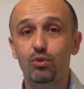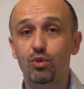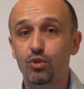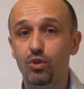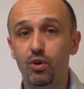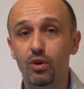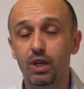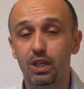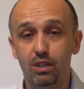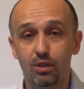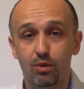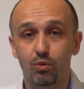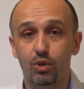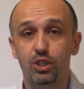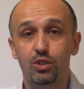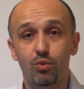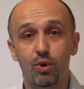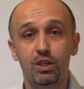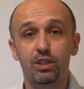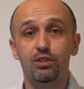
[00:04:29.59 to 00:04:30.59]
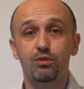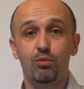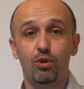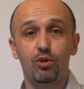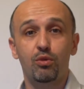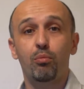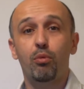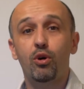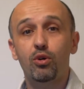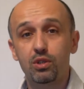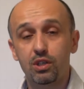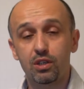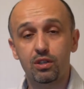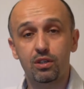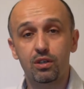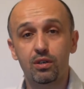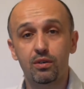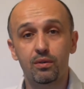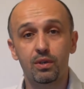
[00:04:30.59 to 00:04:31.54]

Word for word: to do it. Which one is more important?